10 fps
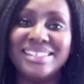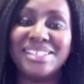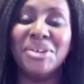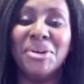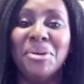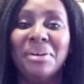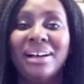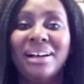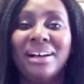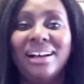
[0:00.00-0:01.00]
So,
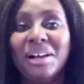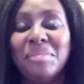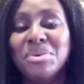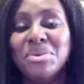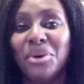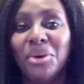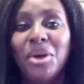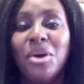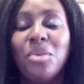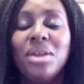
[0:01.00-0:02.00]

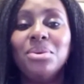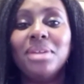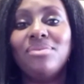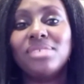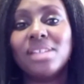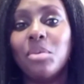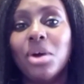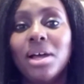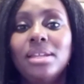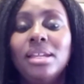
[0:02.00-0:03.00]
when you love
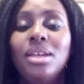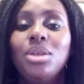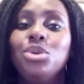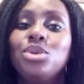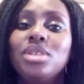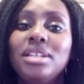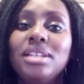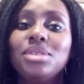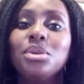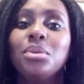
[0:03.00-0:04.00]
someone, you
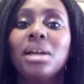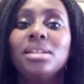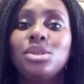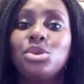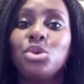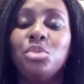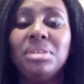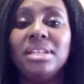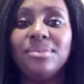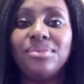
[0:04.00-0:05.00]
really don't want to
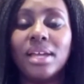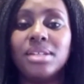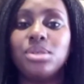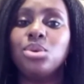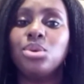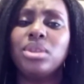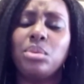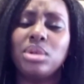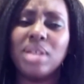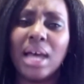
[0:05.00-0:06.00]
believe that,
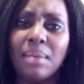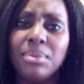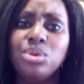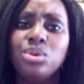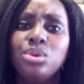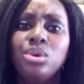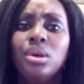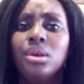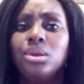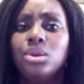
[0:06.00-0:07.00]
they would harm
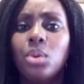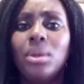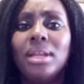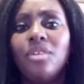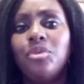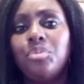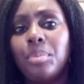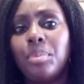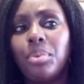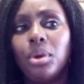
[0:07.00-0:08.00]
you. We love
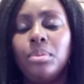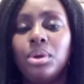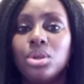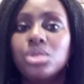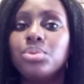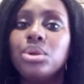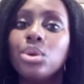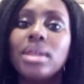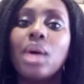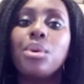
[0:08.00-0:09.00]
people because we
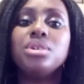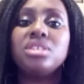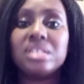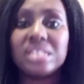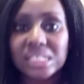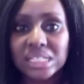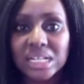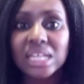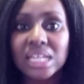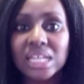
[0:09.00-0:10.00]
know they're going to treat us
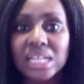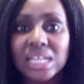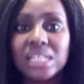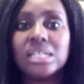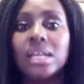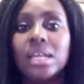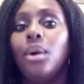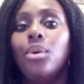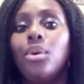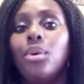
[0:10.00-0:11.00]
right. We're going
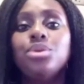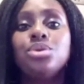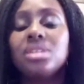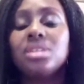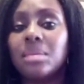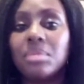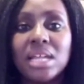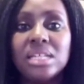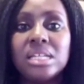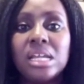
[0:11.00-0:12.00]
to treat them right.
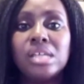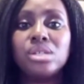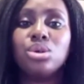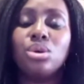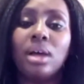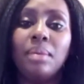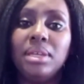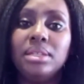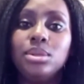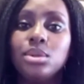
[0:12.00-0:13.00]
So,
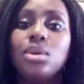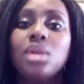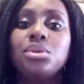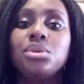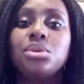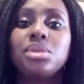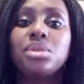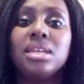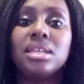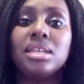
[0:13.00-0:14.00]
you don't want to think
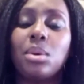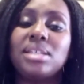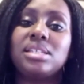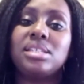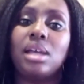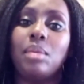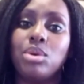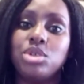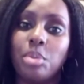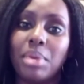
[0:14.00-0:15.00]
the worst about
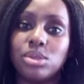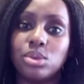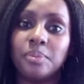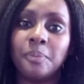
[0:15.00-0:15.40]
your person.